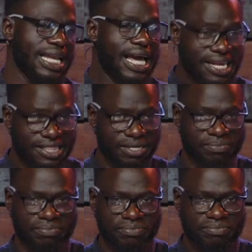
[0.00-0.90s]
A lot of
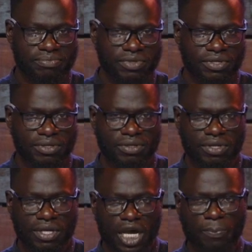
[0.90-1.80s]
them
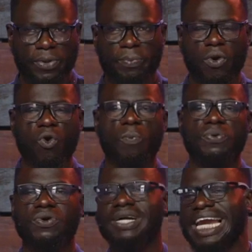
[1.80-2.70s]
are people who
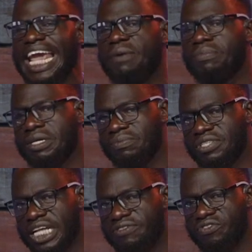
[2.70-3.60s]
proclaim
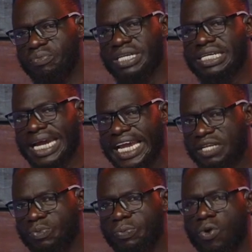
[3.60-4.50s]
themselves to be
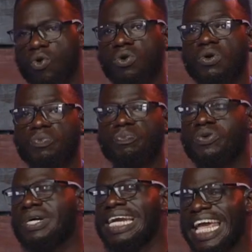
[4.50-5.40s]
great, people who
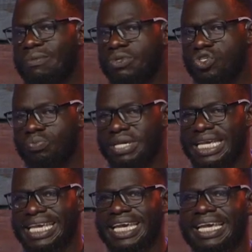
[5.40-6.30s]
proclaim to
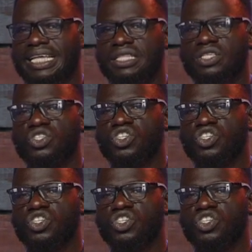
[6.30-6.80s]
be the